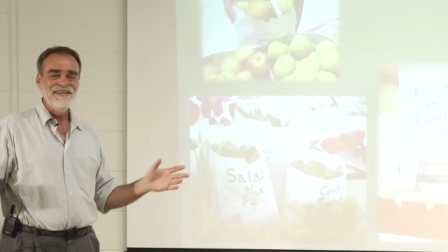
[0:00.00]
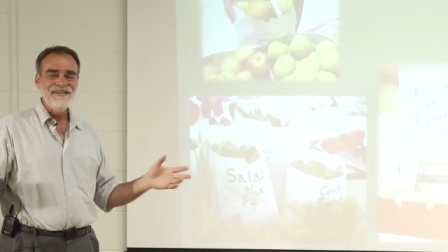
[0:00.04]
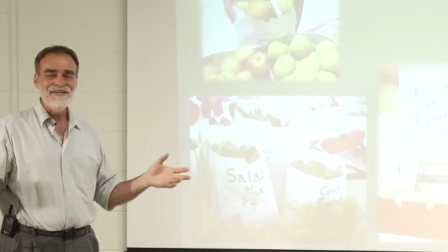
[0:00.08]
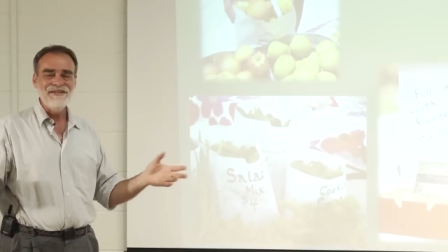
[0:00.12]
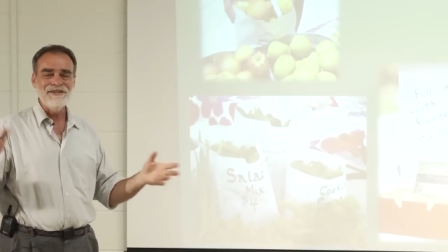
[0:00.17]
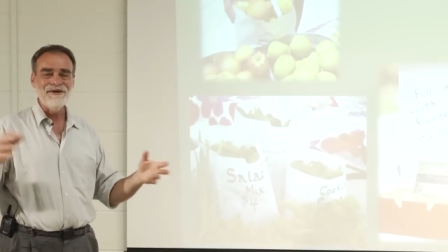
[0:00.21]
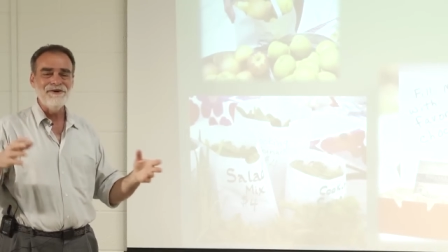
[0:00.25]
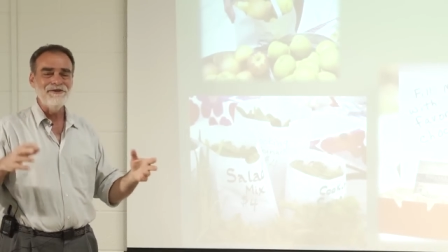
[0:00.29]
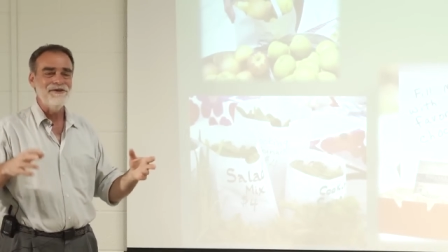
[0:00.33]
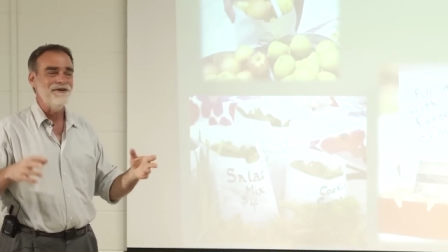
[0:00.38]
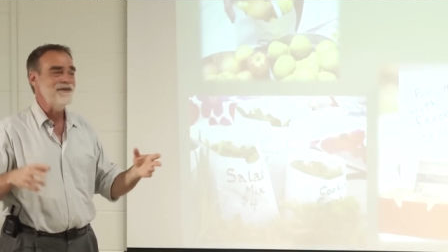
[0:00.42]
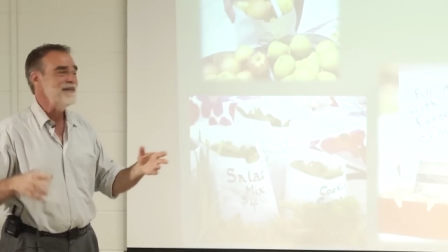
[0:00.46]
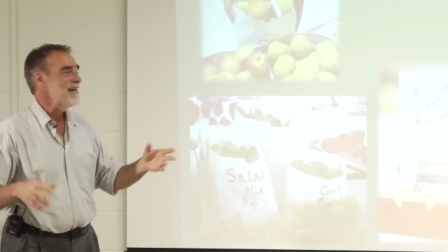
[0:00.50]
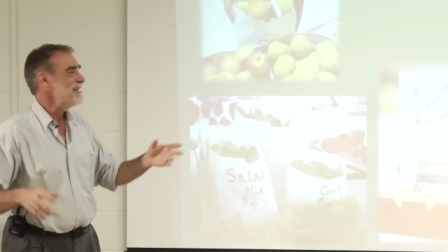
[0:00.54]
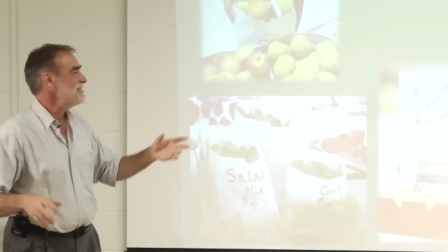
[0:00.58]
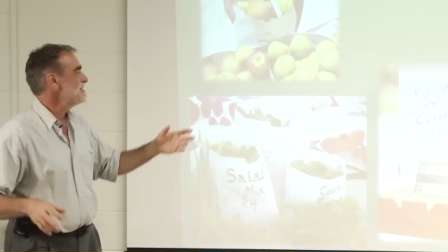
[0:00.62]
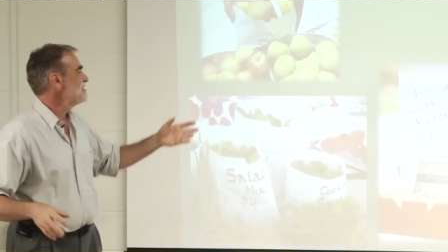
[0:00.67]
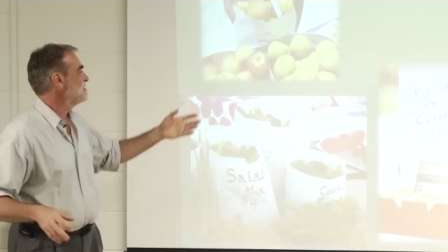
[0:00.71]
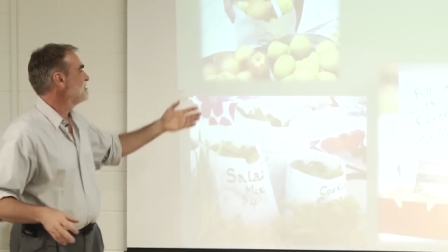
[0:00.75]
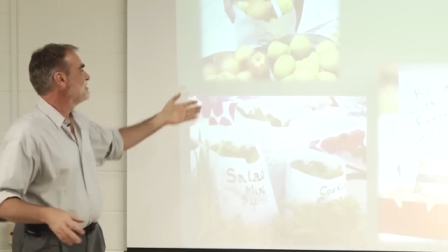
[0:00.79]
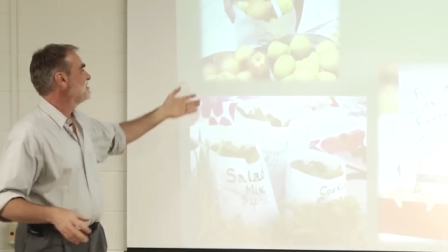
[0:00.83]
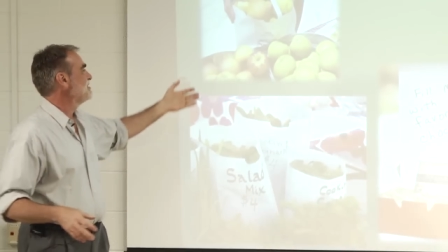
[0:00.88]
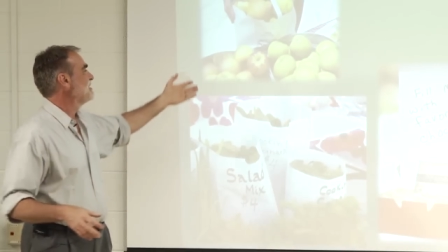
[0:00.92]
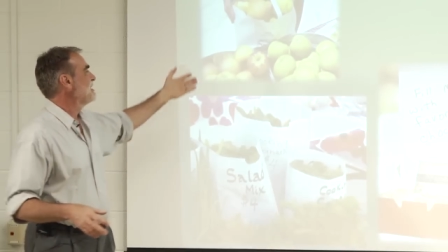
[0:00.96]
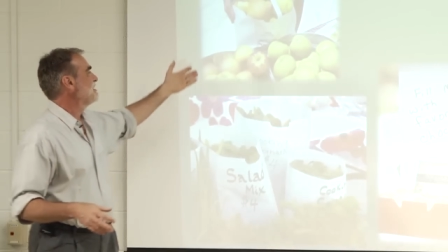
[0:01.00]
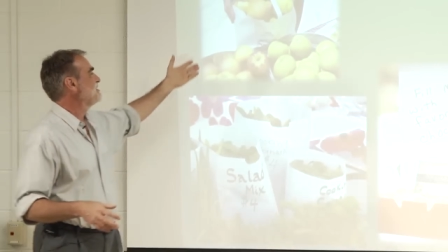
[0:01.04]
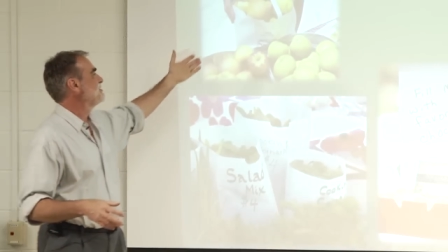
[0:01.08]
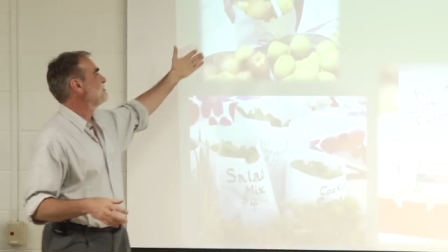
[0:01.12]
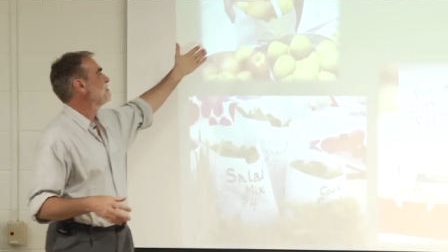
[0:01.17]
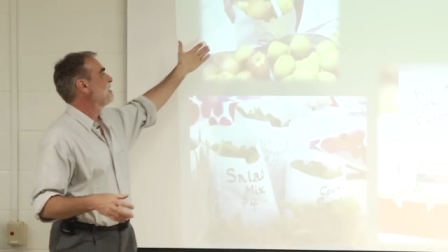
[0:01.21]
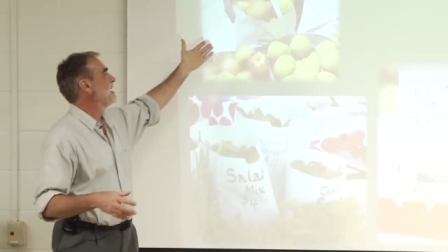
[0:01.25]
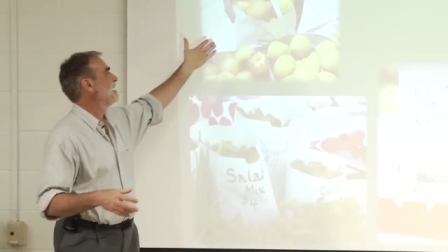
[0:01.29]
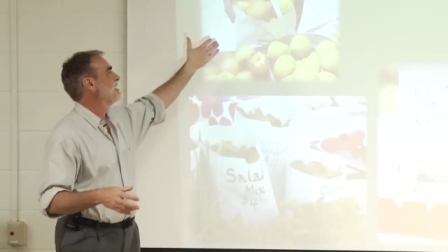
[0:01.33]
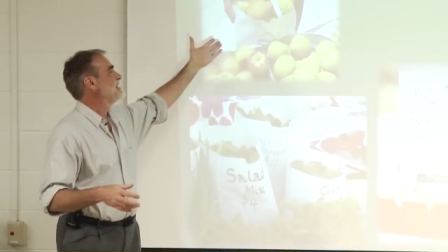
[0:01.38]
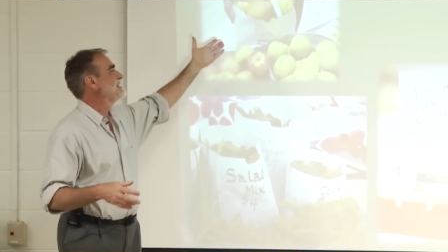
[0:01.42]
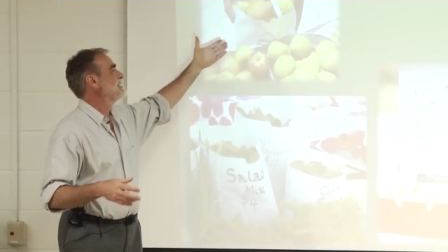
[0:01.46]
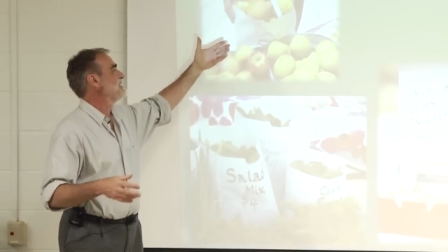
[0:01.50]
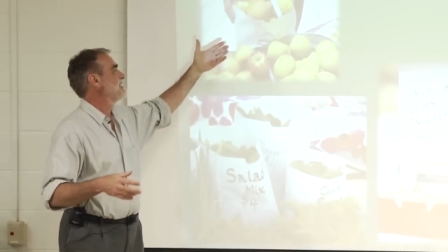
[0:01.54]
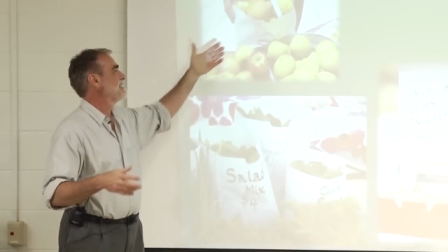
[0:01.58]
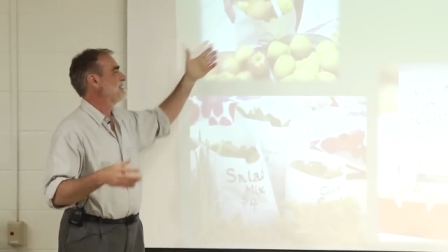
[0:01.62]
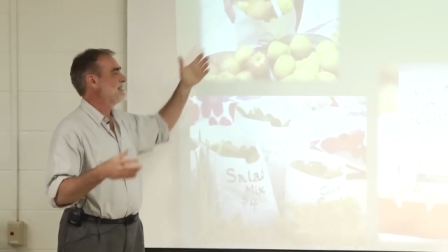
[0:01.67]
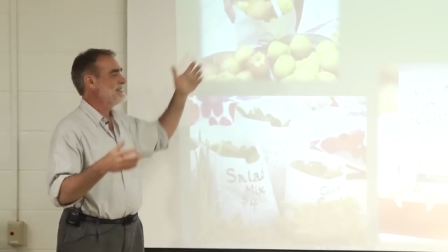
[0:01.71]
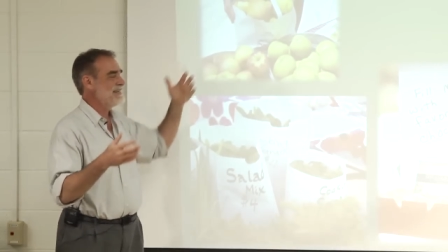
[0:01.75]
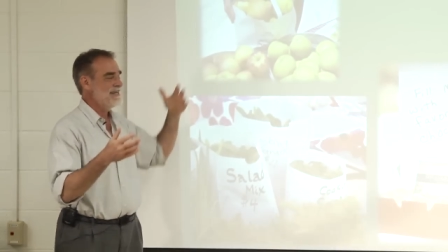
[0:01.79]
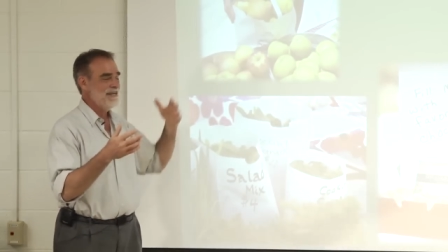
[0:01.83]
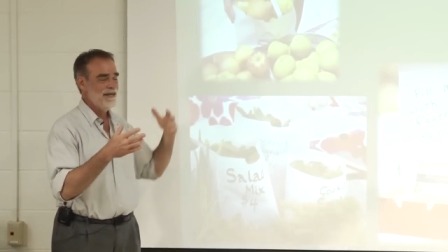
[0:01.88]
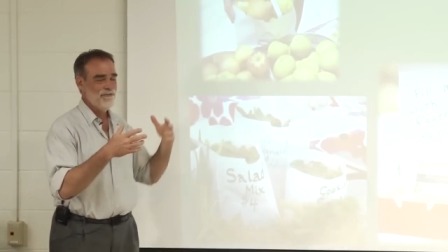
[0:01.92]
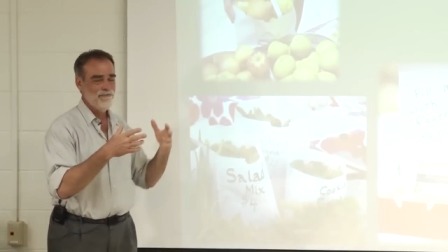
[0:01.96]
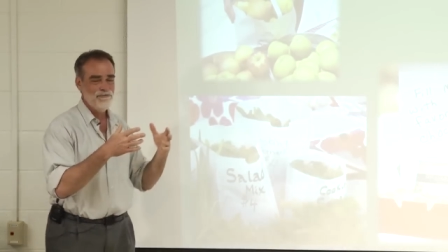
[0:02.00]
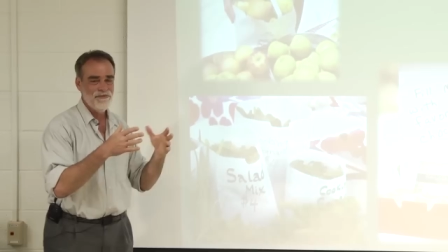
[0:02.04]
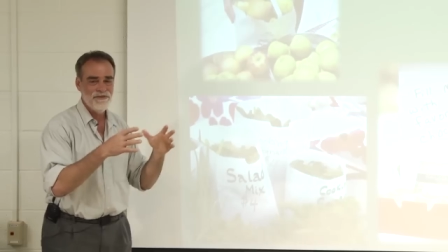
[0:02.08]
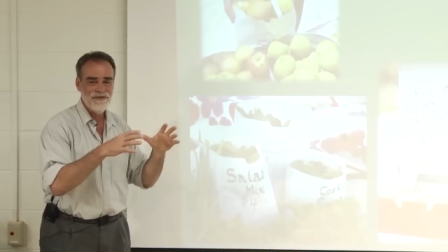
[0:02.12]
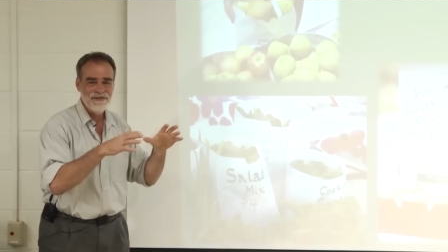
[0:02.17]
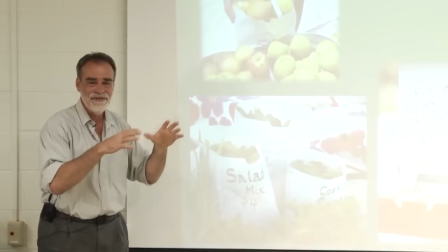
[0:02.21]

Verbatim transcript: you know, they're not, they're not trying to keep